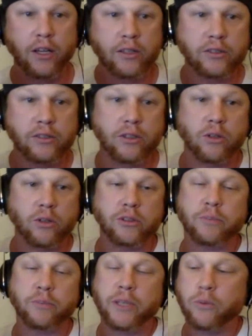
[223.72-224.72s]
so to
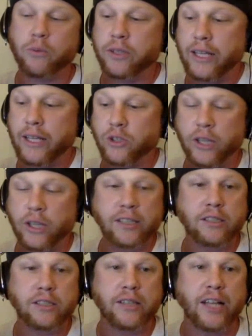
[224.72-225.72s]
speak, with that. So
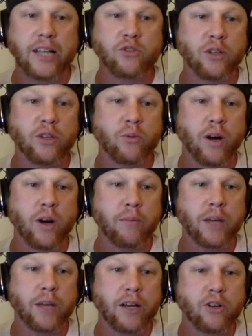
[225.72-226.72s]
that's really where
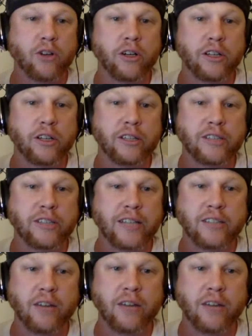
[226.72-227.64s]
I'm kind of targeting these guys.